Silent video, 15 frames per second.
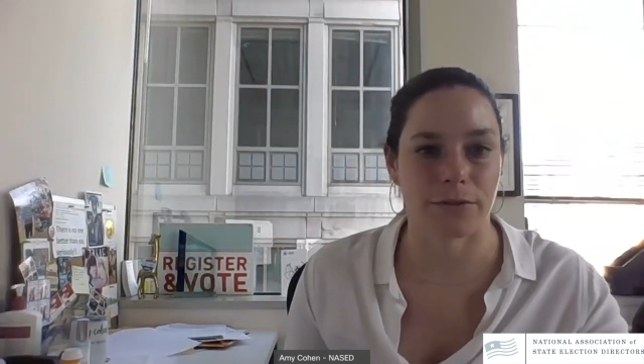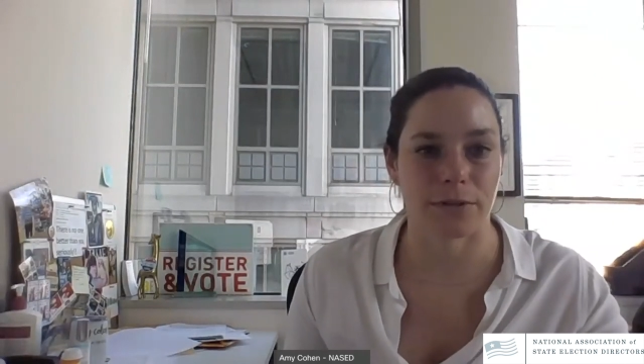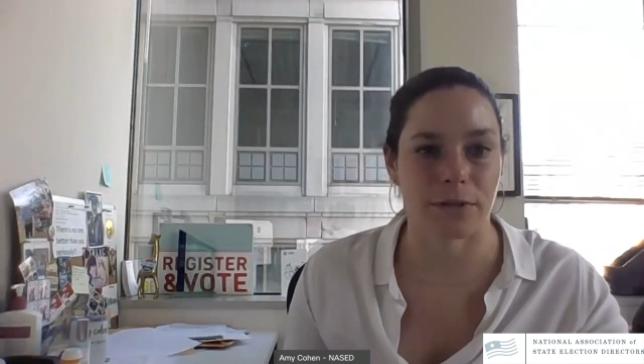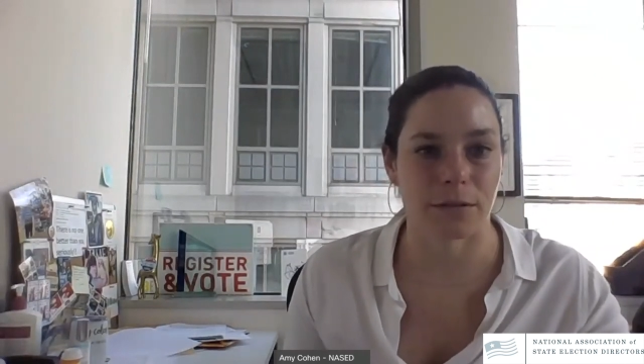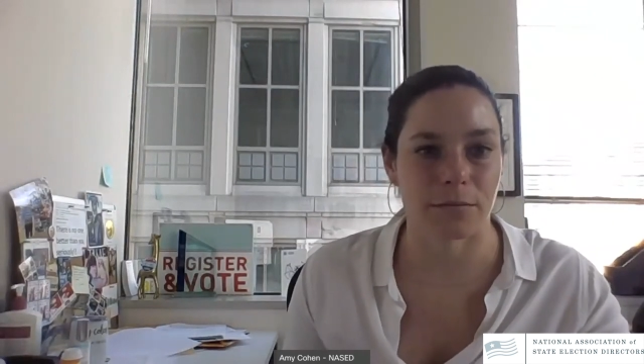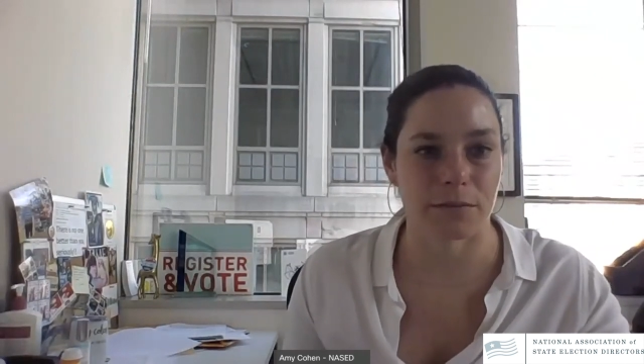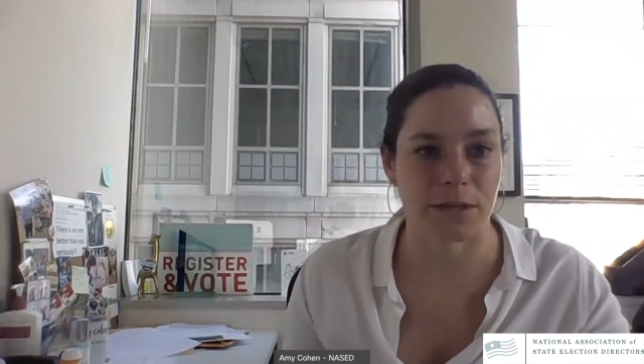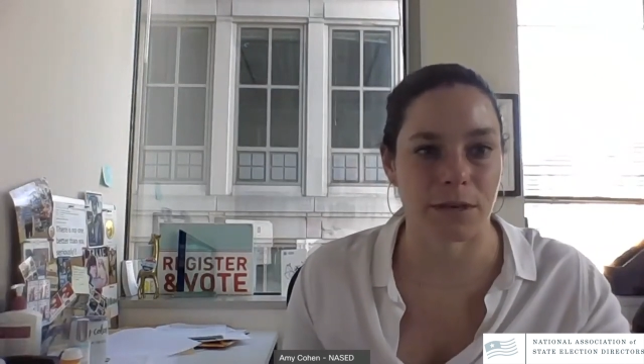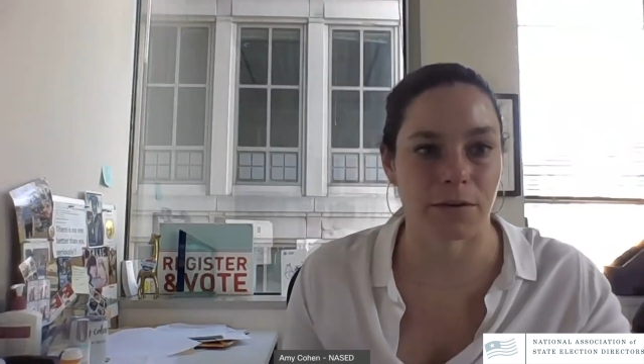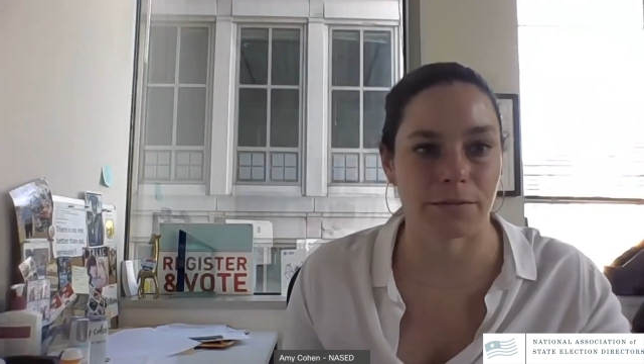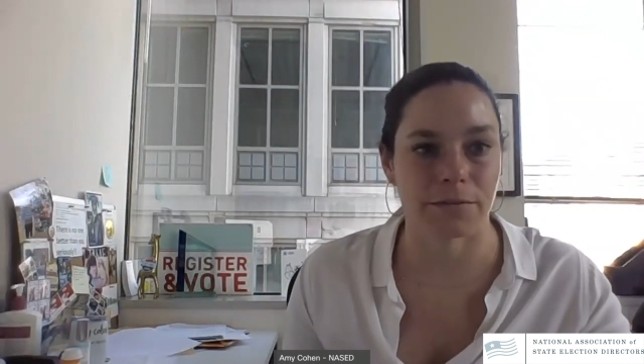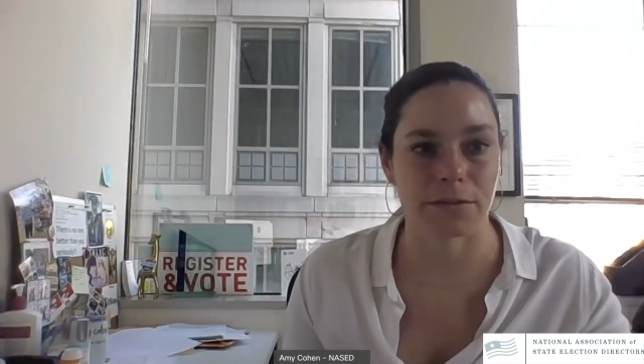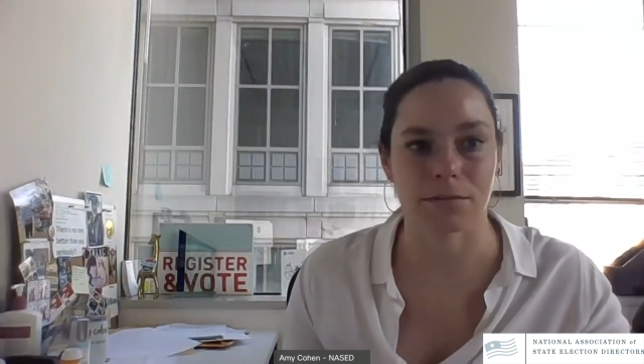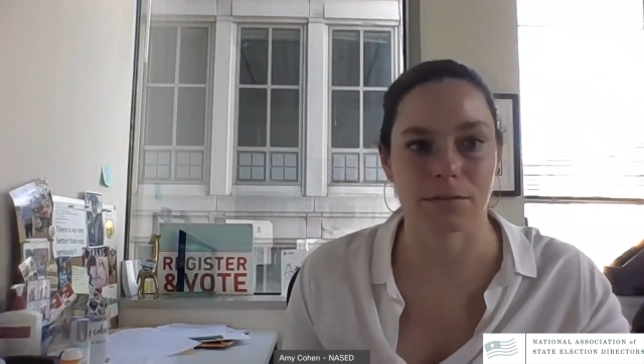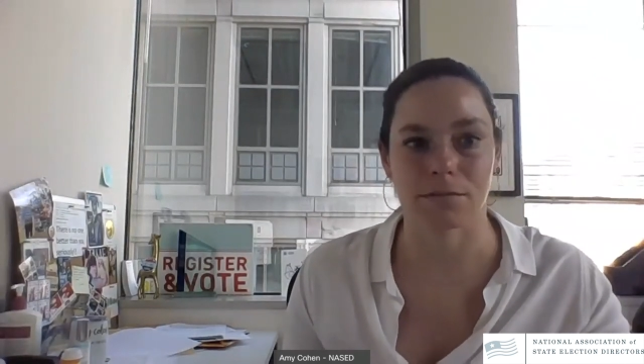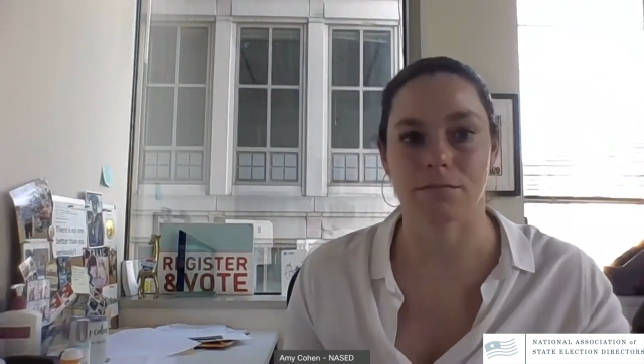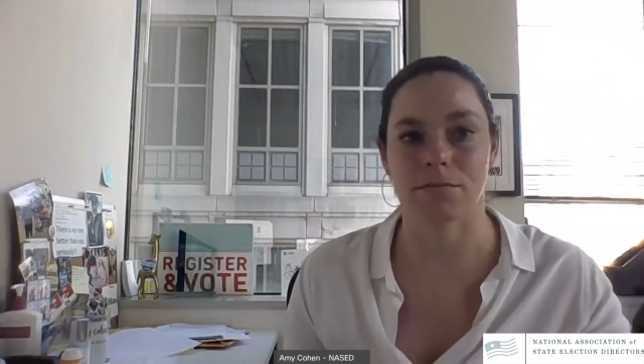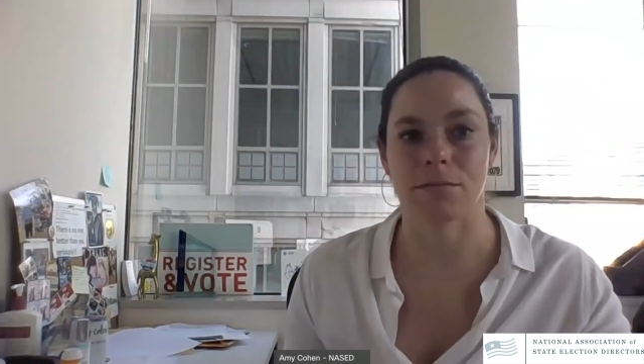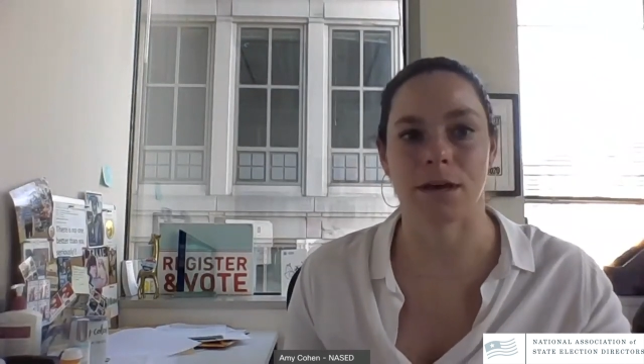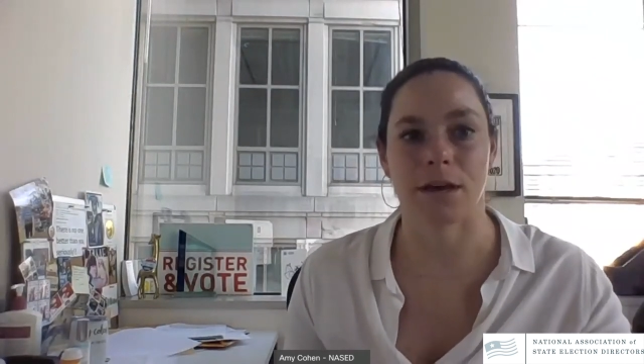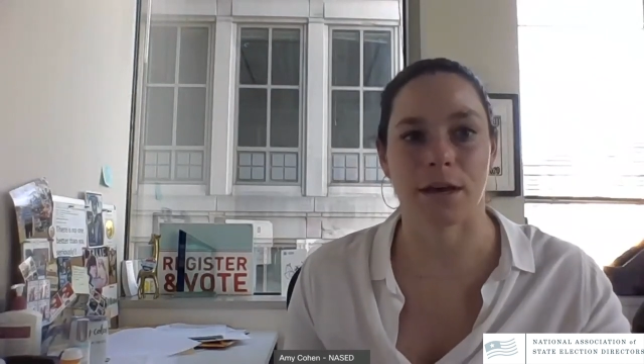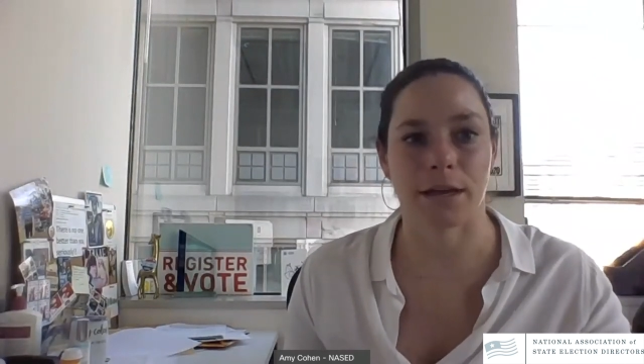themselves
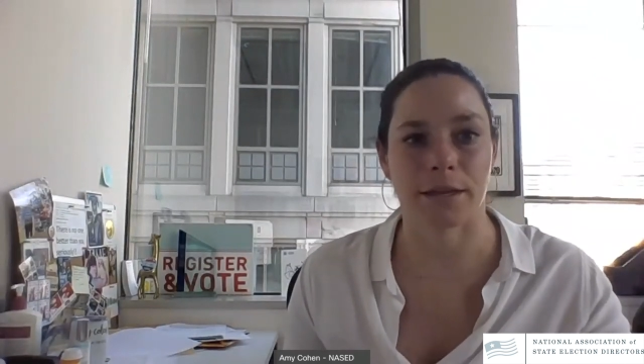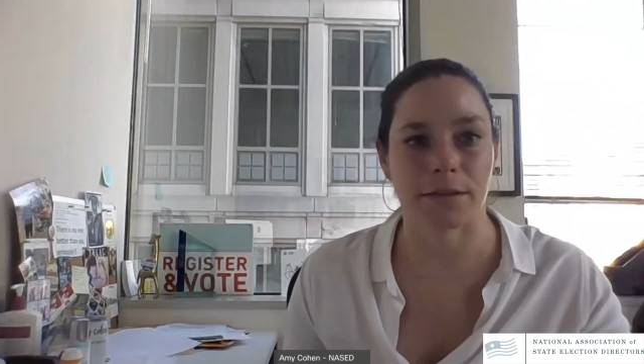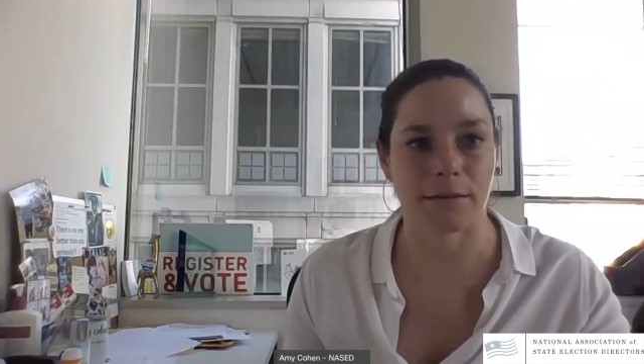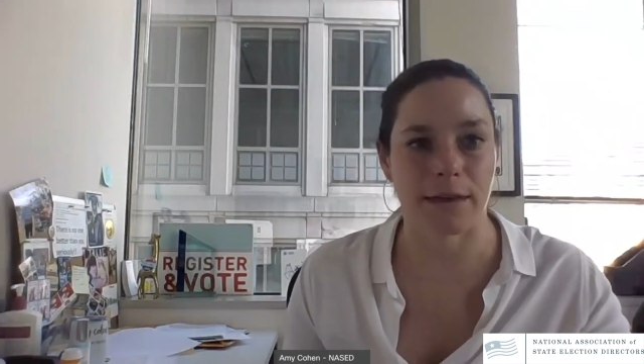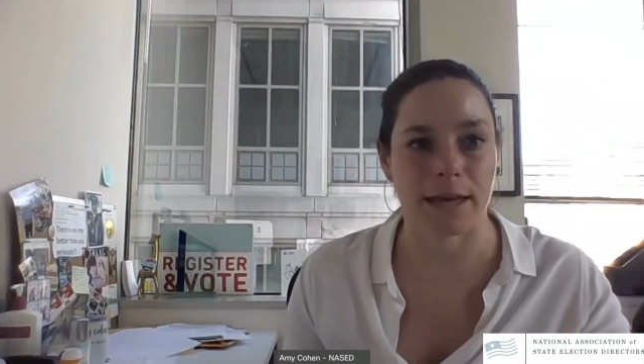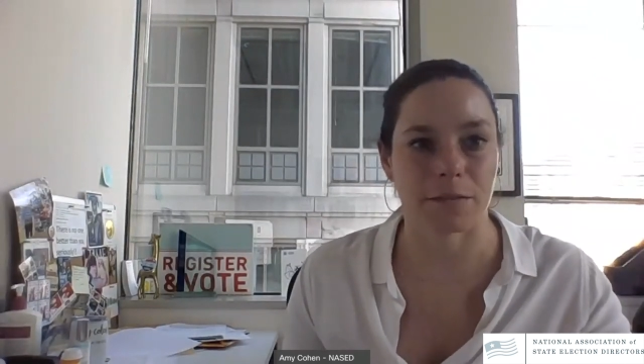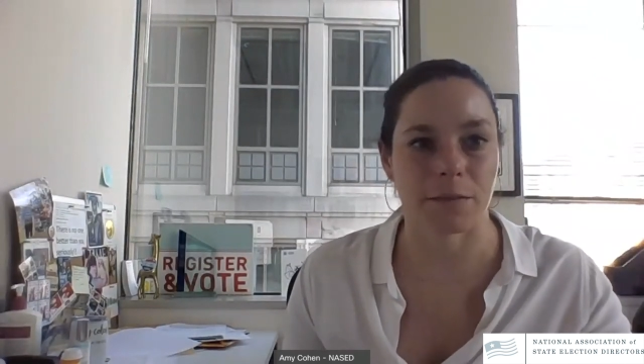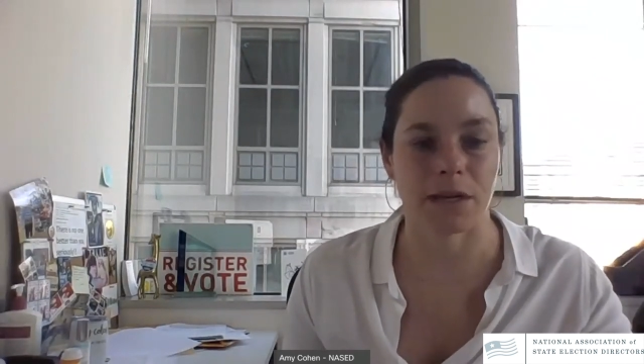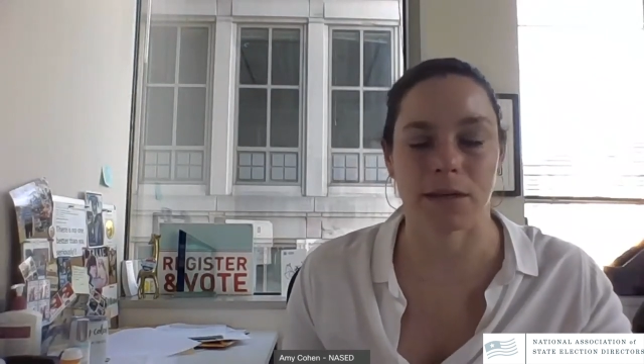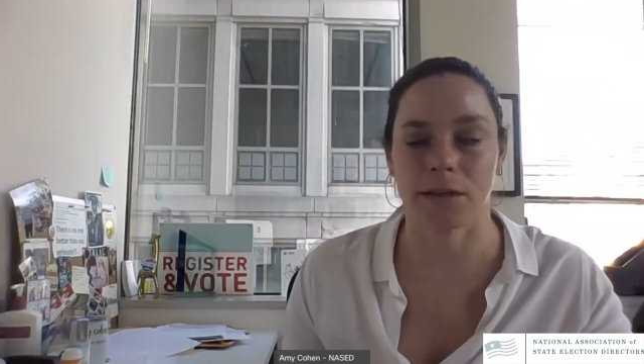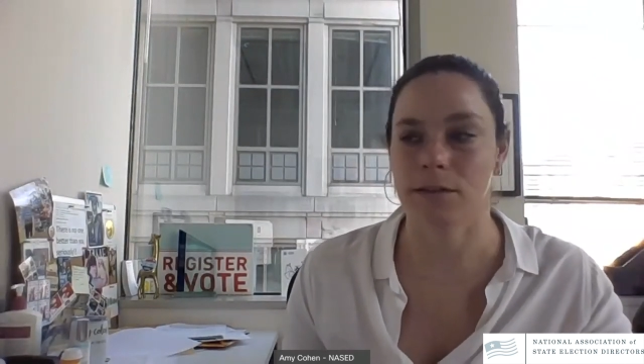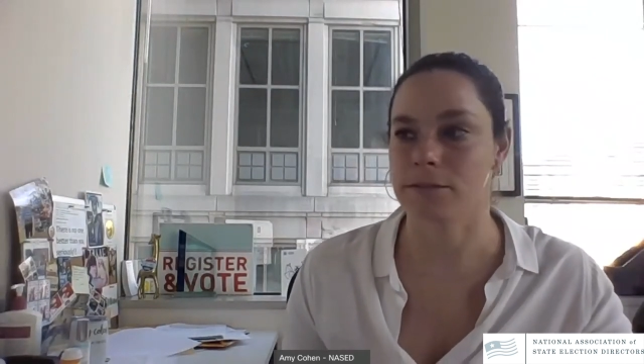at the last minute.